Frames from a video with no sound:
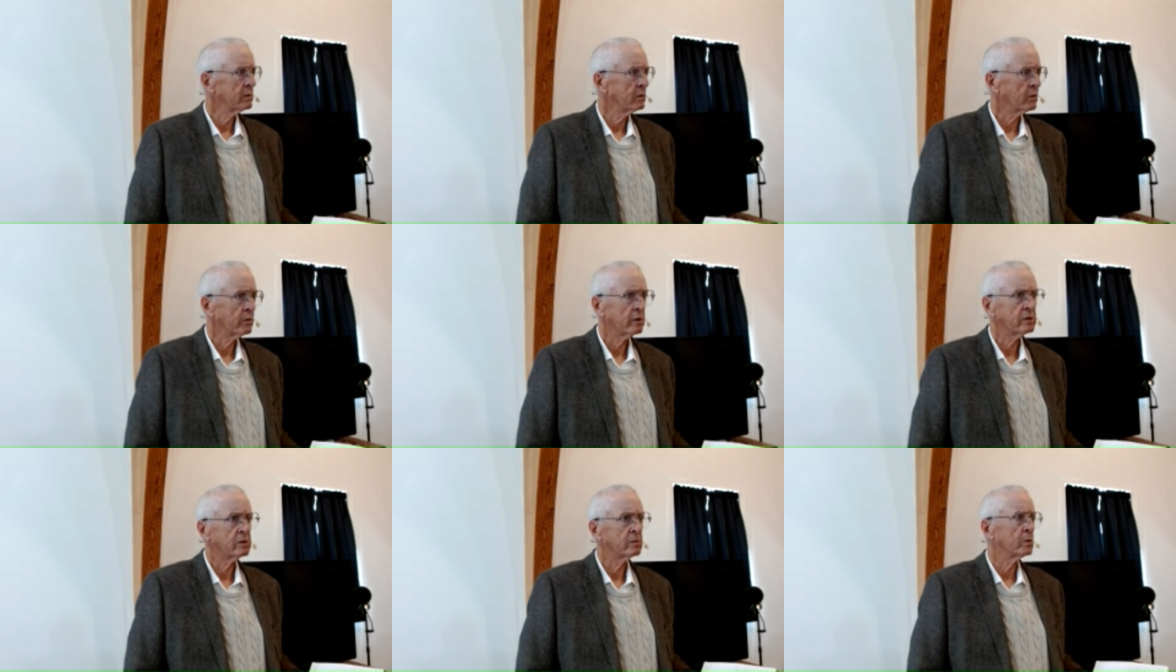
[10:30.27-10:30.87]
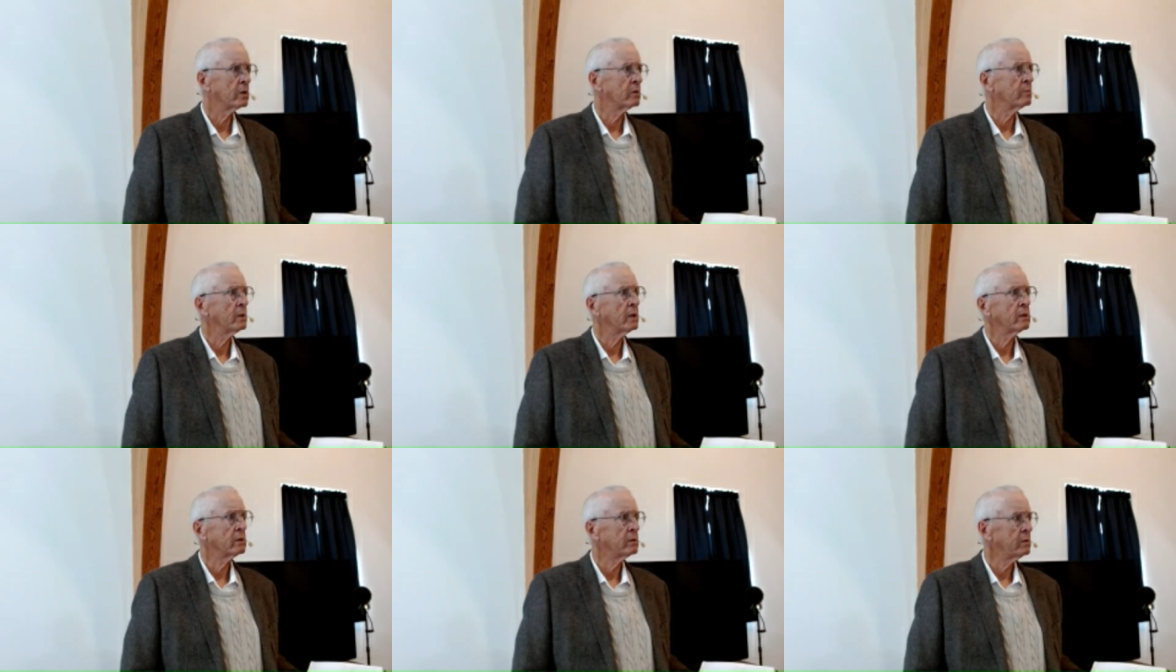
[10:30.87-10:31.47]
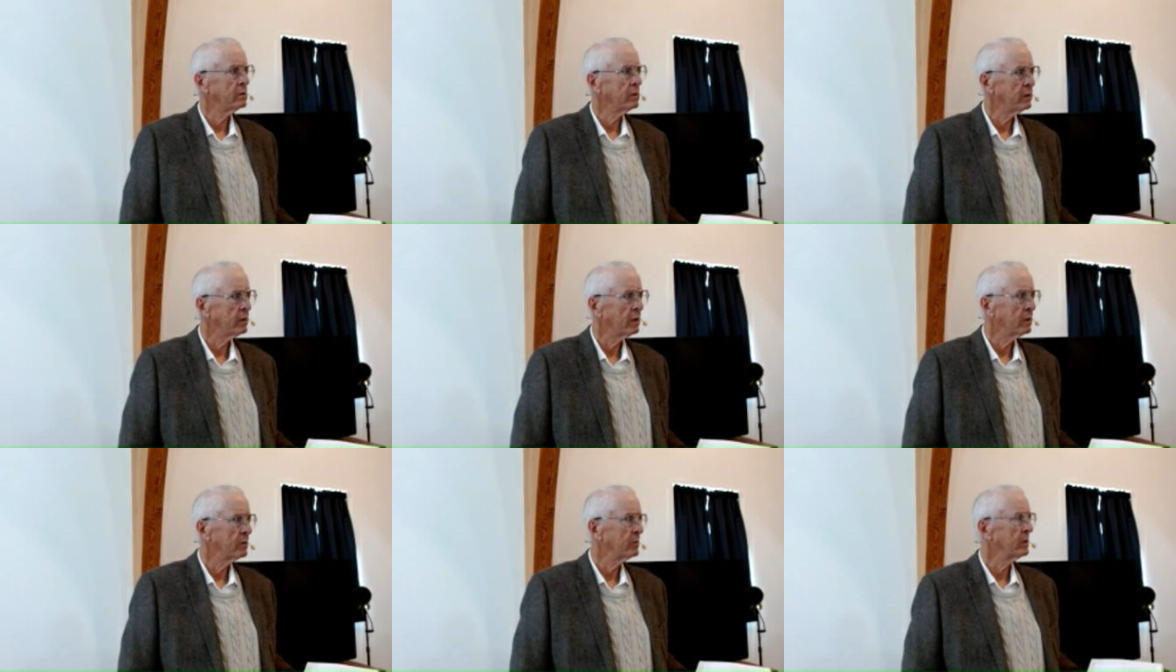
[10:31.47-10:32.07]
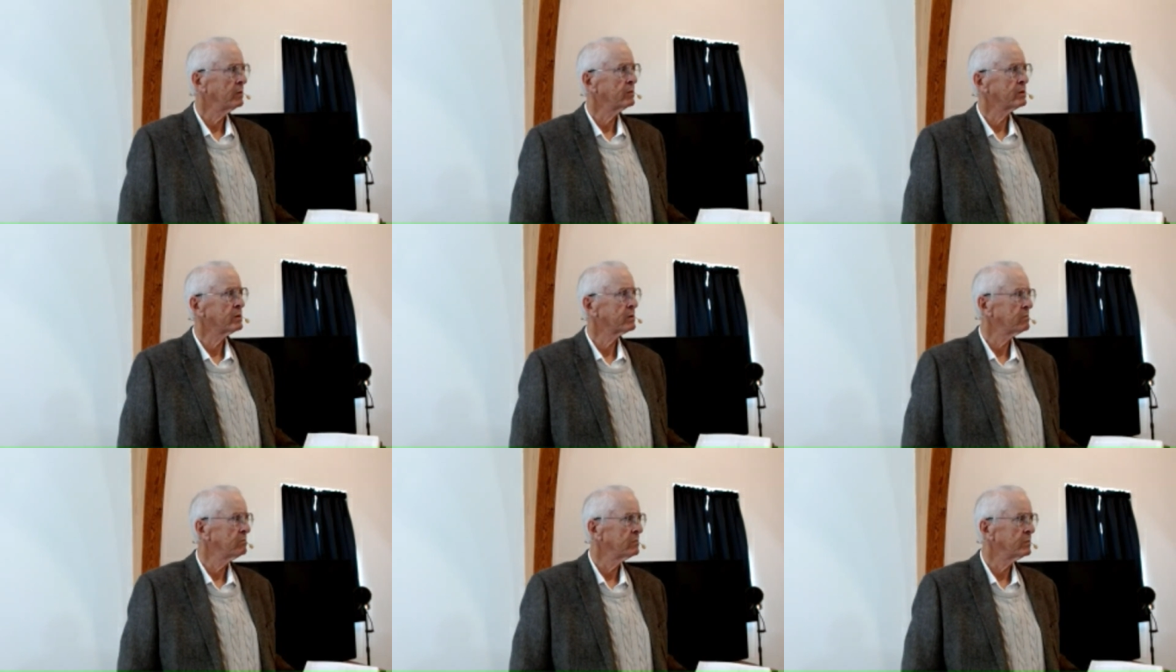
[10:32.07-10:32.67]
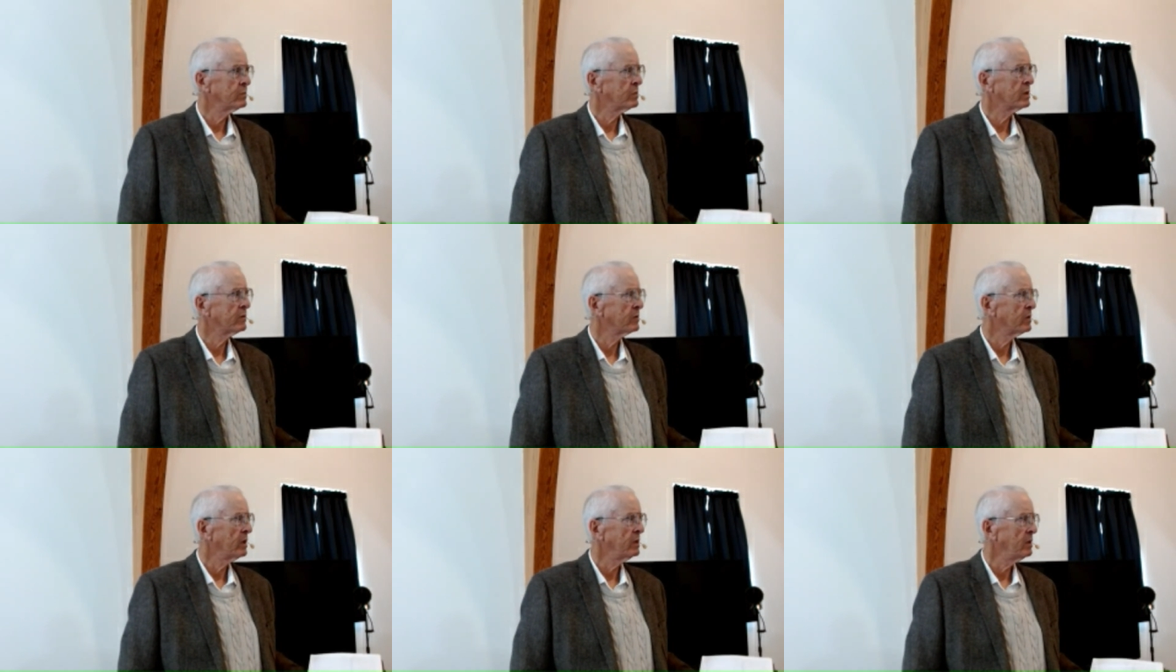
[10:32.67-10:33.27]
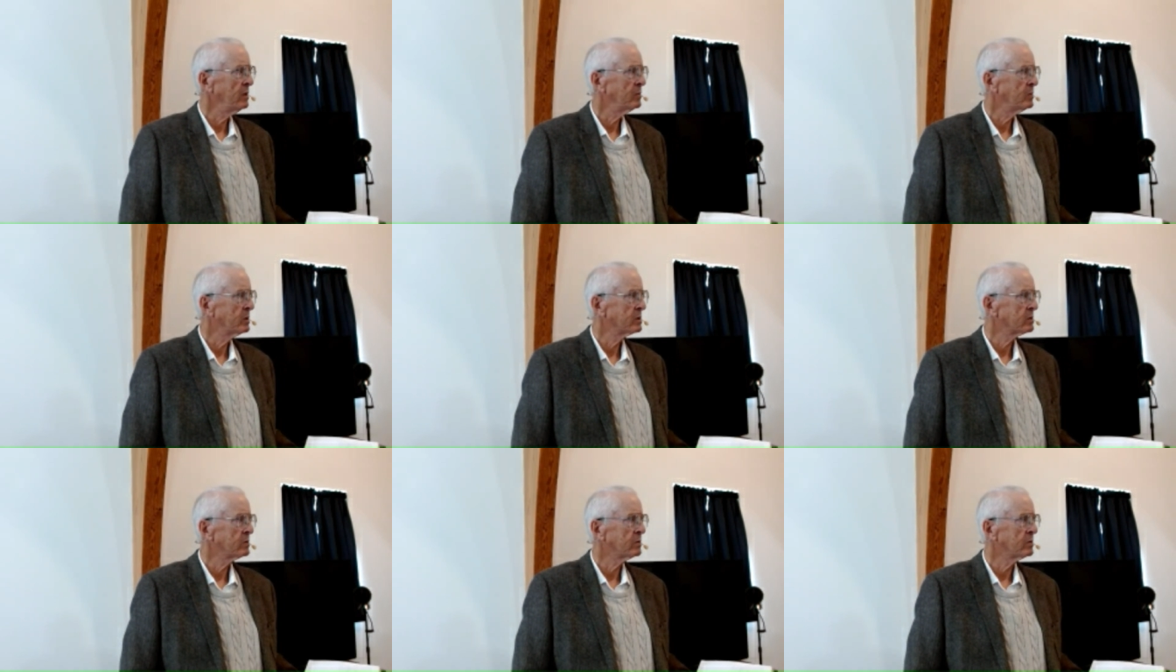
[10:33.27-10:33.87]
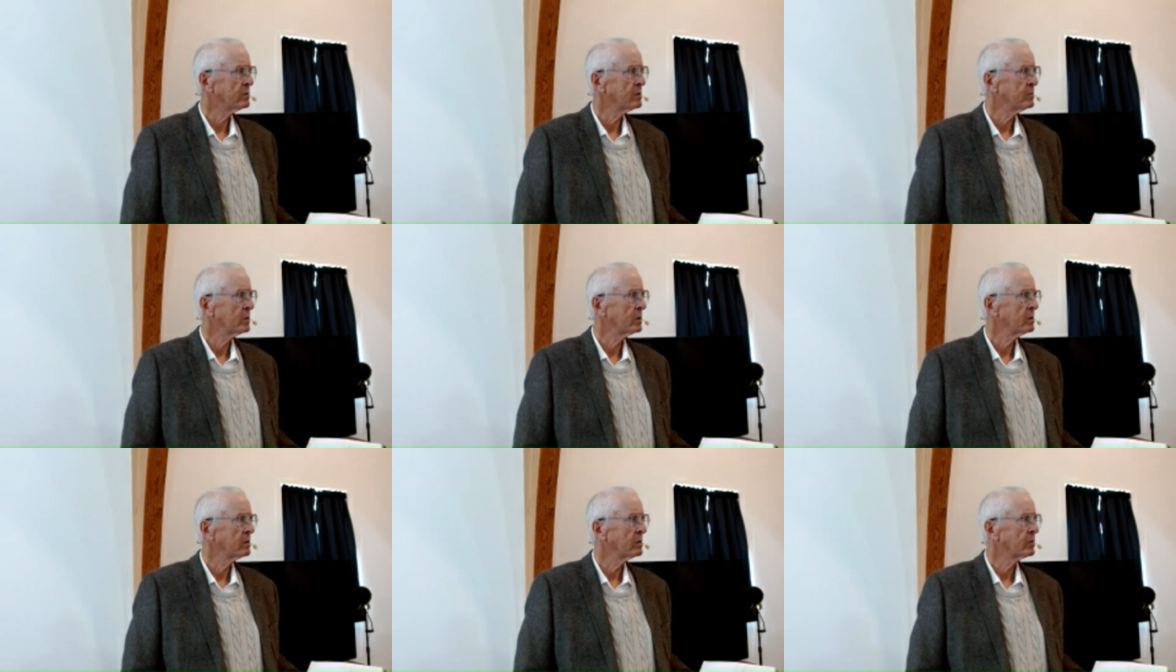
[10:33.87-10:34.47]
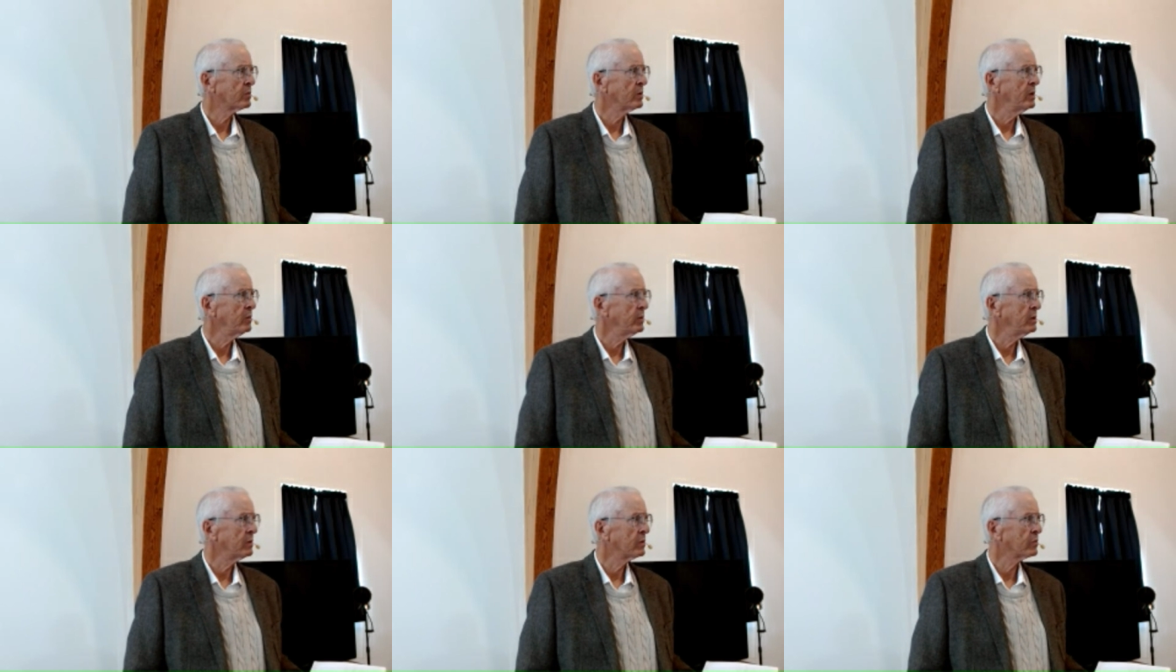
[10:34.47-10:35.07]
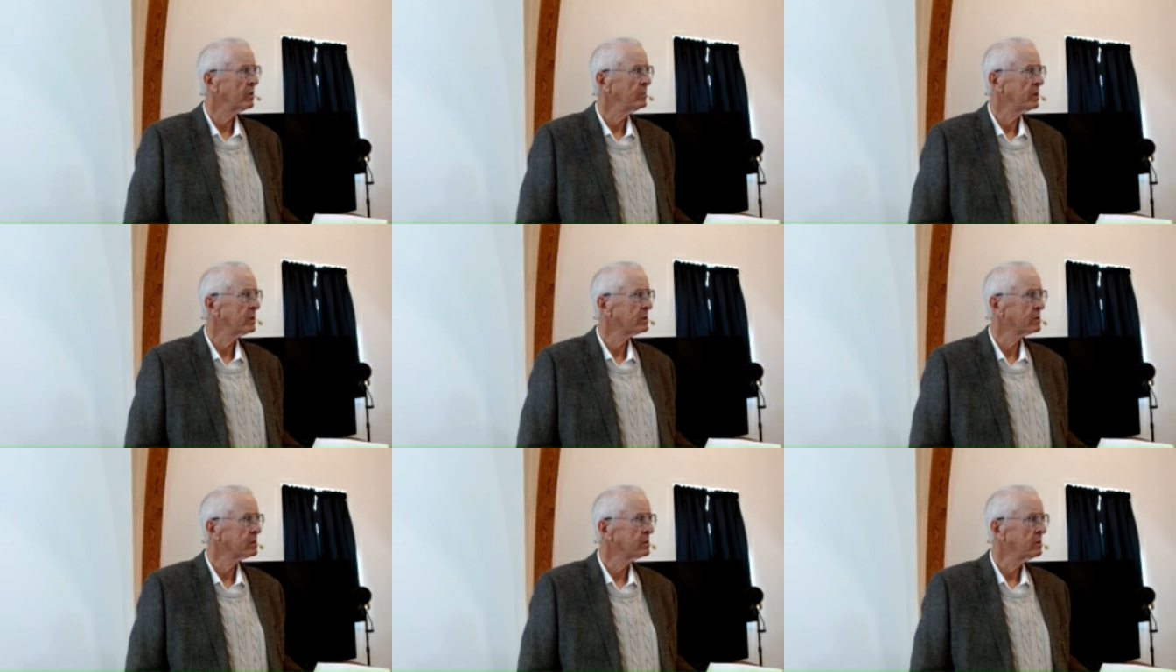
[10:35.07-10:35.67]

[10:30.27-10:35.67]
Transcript: Oh, that's your brother Michael. He died when he was, whatever, 18 months old, three, weeks, three months.